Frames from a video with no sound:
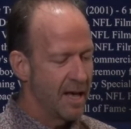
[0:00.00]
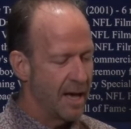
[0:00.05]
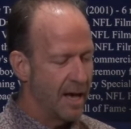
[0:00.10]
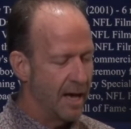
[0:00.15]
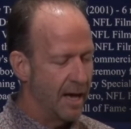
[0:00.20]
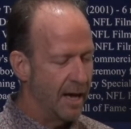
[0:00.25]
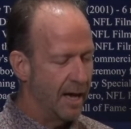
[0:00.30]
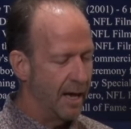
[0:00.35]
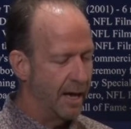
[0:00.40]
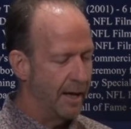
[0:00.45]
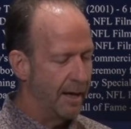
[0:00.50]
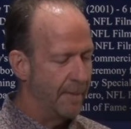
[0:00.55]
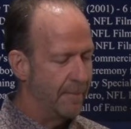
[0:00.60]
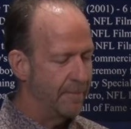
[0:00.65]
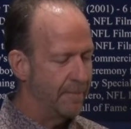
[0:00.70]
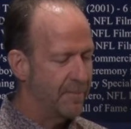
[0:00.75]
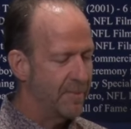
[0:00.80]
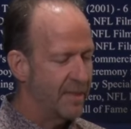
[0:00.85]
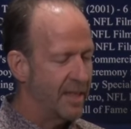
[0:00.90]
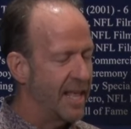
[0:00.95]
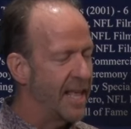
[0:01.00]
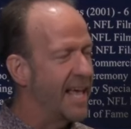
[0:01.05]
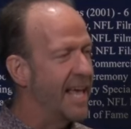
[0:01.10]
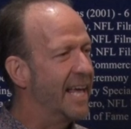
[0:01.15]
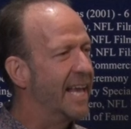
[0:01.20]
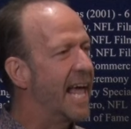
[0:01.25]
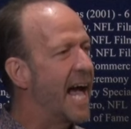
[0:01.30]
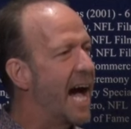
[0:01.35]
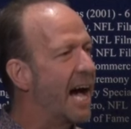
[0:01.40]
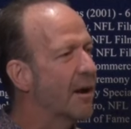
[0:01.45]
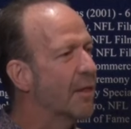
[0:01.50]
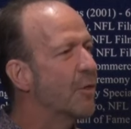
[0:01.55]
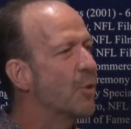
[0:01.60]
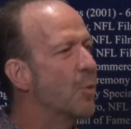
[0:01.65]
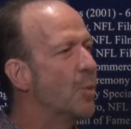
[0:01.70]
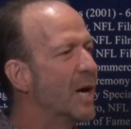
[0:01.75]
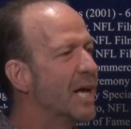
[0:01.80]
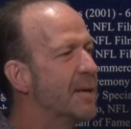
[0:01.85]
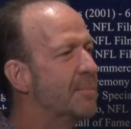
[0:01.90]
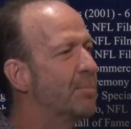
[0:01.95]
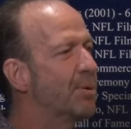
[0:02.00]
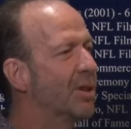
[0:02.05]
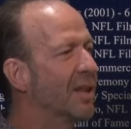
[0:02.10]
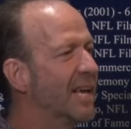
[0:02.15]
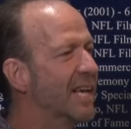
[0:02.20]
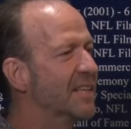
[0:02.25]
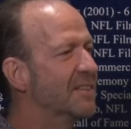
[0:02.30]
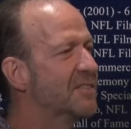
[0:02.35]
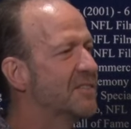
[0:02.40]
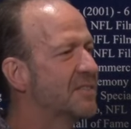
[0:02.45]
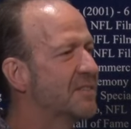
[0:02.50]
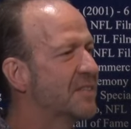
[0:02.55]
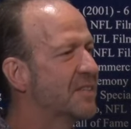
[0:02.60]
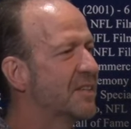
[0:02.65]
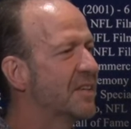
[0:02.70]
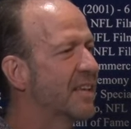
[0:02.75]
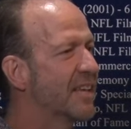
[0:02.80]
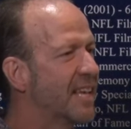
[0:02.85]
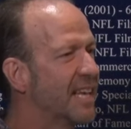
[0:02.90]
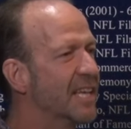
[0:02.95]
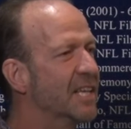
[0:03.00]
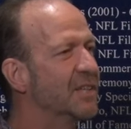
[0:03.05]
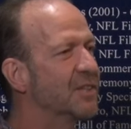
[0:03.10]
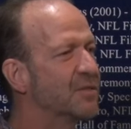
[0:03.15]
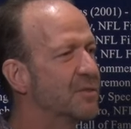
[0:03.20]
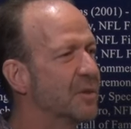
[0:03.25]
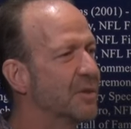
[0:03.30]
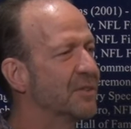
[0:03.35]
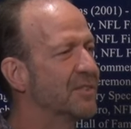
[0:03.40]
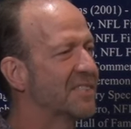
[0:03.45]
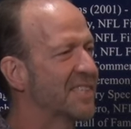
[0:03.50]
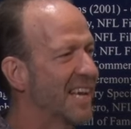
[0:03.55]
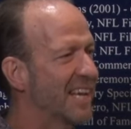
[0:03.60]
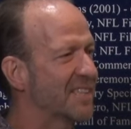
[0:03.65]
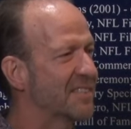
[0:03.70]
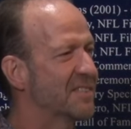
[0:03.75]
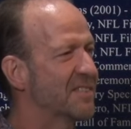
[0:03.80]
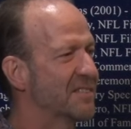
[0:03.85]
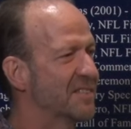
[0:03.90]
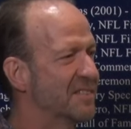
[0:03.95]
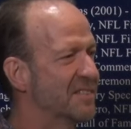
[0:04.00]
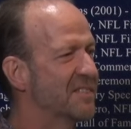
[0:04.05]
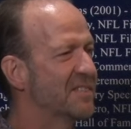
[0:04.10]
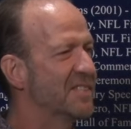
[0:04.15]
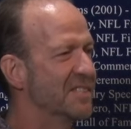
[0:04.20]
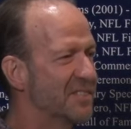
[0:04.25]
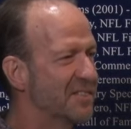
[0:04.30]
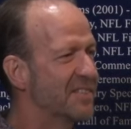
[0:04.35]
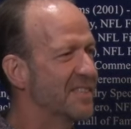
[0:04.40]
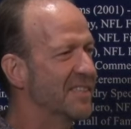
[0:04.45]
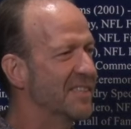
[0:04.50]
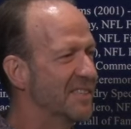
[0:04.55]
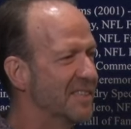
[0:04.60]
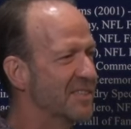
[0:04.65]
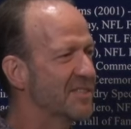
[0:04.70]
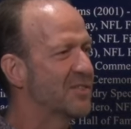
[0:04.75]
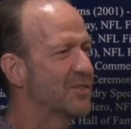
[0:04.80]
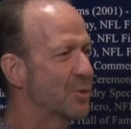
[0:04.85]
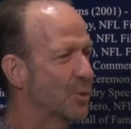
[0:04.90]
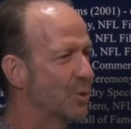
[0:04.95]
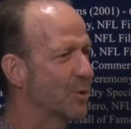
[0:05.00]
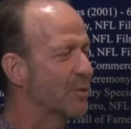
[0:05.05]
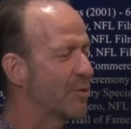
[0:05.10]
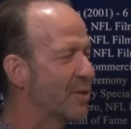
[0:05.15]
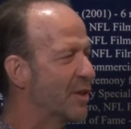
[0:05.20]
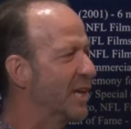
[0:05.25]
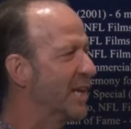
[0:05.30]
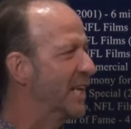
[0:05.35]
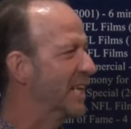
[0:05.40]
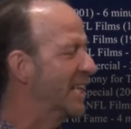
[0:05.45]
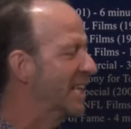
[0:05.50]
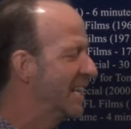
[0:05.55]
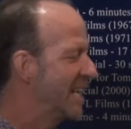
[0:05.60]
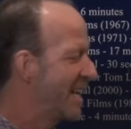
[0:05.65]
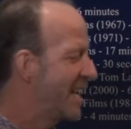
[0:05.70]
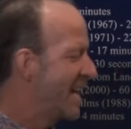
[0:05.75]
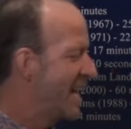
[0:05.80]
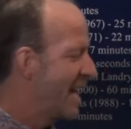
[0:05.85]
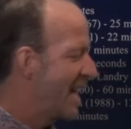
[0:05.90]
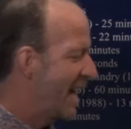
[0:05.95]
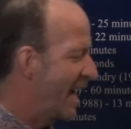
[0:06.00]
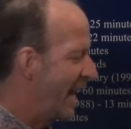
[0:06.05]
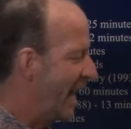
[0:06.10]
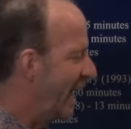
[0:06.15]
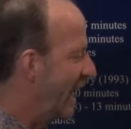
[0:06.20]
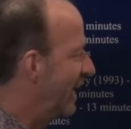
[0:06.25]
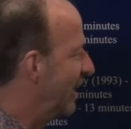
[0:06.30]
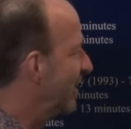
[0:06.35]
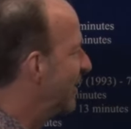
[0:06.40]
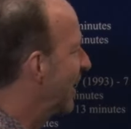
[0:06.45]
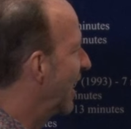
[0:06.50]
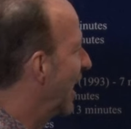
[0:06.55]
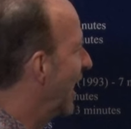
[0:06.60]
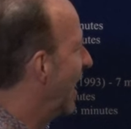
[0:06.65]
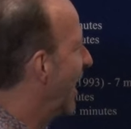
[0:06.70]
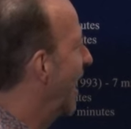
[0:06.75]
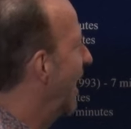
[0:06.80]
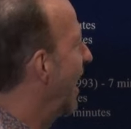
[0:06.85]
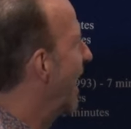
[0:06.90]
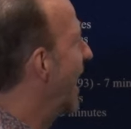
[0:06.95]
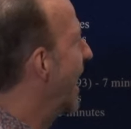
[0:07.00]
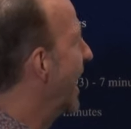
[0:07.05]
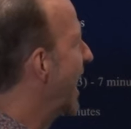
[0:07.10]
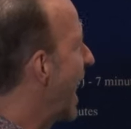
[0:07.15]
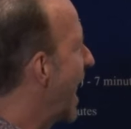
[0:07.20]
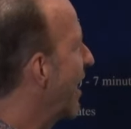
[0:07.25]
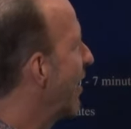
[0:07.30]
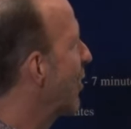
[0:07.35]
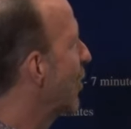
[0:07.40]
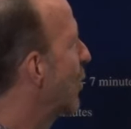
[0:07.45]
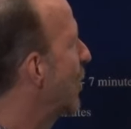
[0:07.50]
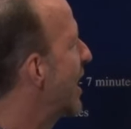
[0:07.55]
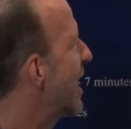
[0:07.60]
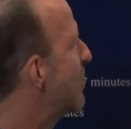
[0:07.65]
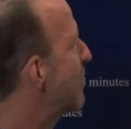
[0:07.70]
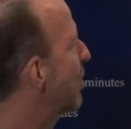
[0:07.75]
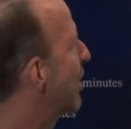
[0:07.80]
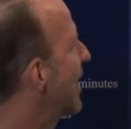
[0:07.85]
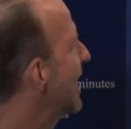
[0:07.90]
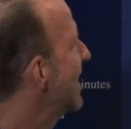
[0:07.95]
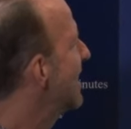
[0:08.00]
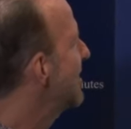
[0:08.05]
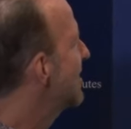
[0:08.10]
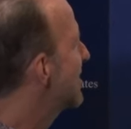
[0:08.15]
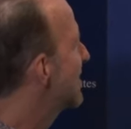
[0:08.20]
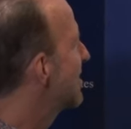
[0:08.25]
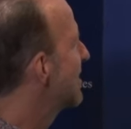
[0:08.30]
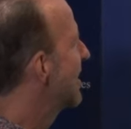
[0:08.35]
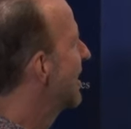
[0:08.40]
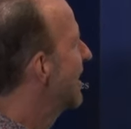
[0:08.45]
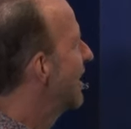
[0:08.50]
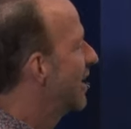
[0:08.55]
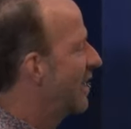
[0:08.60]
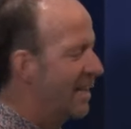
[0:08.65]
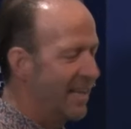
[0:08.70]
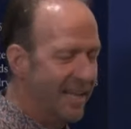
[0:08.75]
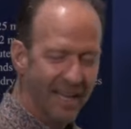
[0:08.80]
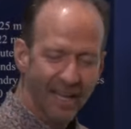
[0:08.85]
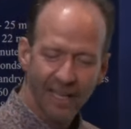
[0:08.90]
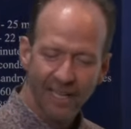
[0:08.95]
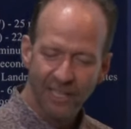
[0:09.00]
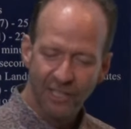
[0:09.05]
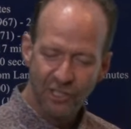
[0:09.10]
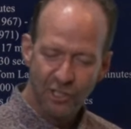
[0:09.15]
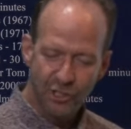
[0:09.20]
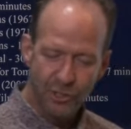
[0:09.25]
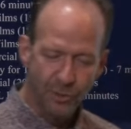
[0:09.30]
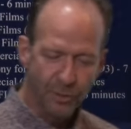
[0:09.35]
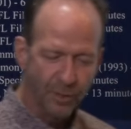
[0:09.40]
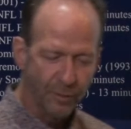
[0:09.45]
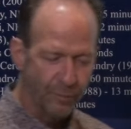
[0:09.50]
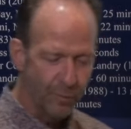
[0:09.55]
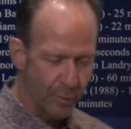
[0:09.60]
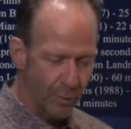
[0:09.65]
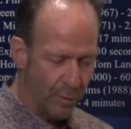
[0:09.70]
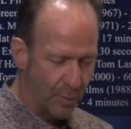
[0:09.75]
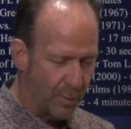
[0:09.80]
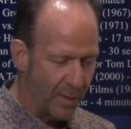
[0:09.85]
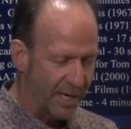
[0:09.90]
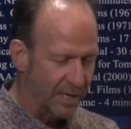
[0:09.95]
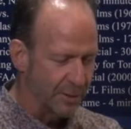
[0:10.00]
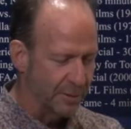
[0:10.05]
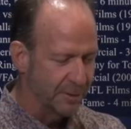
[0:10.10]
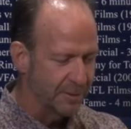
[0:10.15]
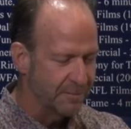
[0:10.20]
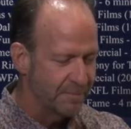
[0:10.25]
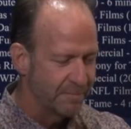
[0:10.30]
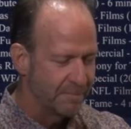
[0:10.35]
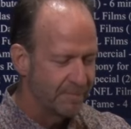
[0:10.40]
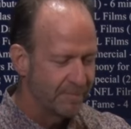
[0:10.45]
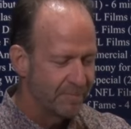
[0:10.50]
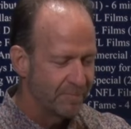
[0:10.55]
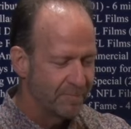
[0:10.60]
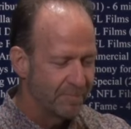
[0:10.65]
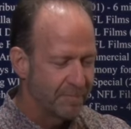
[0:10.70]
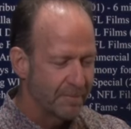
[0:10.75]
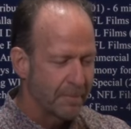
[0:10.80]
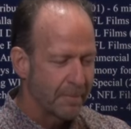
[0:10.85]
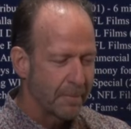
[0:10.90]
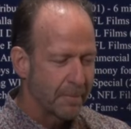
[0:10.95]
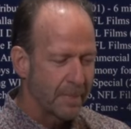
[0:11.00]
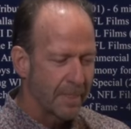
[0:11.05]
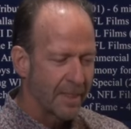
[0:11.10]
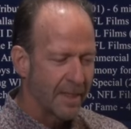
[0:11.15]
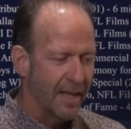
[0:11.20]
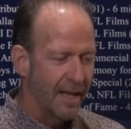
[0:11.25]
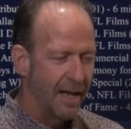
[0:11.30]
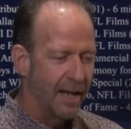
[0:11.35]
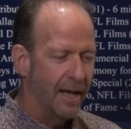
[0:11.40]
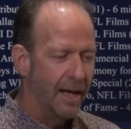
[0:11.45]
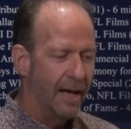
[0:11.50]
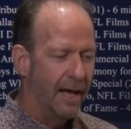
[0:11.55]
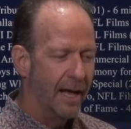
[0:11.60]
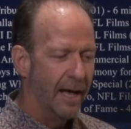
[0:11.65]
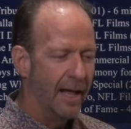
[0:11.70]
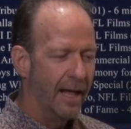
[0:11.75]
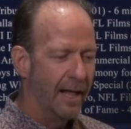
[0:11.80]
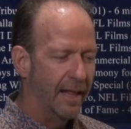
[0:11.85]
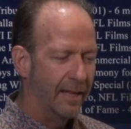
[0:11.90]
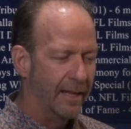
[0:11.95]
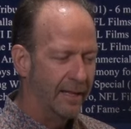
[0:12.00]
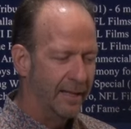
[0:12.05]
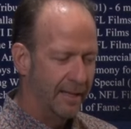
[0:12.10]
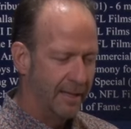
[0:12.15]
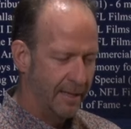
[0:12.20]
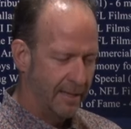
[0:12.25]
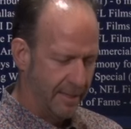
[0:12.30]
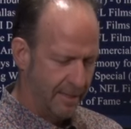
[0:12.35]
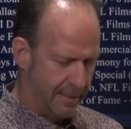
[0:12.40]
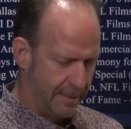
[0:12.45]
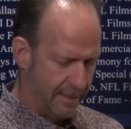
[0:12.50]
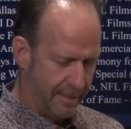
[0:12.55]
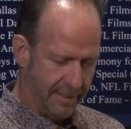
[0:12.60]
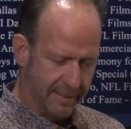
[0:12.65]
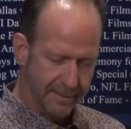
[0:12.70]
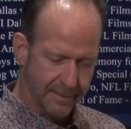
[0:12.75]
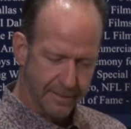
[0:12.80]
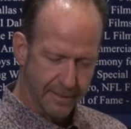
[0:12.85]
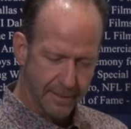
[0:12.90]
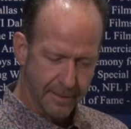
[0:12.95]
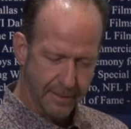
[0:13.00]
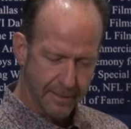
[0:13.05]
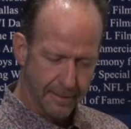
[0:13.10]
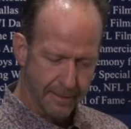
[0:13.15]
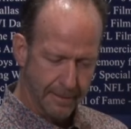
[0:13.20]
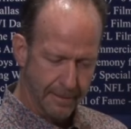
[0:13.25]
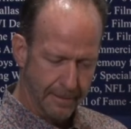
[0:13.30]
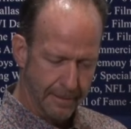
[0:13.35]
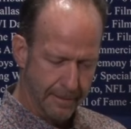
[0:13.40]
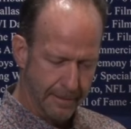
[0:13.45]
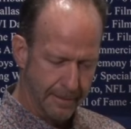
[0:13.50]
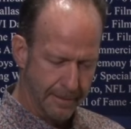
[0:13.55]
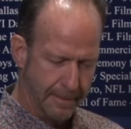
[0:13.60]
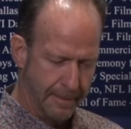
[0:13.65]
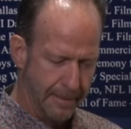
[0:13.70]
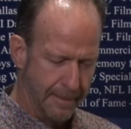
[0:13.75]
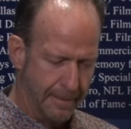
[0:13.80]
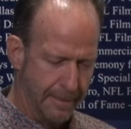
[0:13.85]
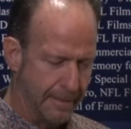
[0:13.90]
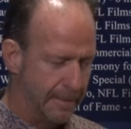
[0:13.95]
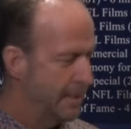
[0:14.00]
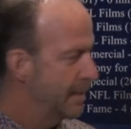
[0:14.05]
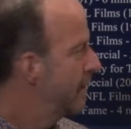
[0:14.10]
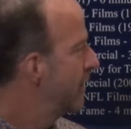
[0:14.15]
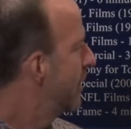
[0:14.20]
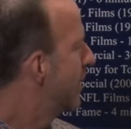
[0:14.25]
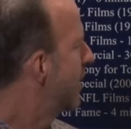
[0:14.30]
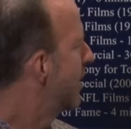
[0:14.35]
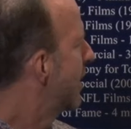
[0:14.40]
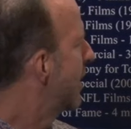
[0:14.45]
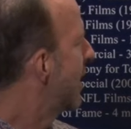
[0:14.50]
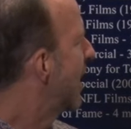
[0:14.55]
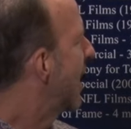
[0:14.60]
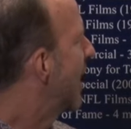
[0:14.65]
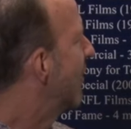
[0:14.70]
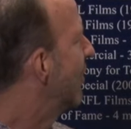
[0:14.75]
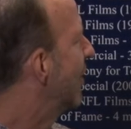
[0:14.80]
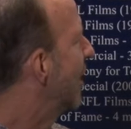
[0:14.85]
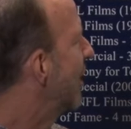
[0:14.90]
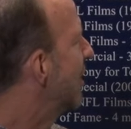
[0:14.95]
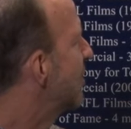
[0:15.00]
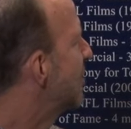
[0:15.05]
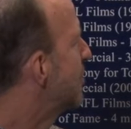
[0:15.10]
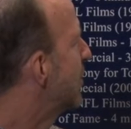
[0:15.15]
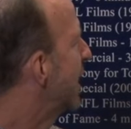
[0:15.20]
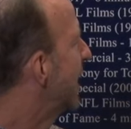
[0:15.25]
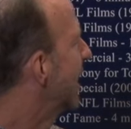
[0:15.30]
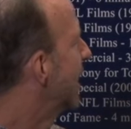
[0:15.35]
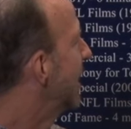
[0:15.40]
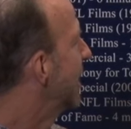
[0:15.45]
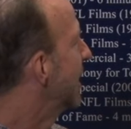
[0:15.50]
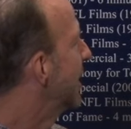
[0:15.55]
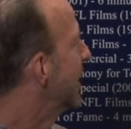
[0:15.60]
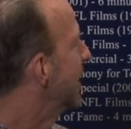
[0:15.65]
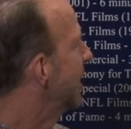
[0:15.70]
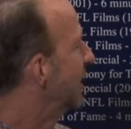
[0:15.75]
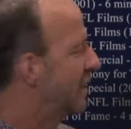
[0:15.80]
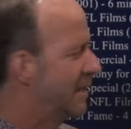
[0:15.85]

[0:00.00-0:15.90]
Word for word: uh, an out of the way place Kingsville, Texas, to see this sort of thing. And uh, an out of the way place uh, is shooting for the record. Uh, let's see here. I've lost my, uh,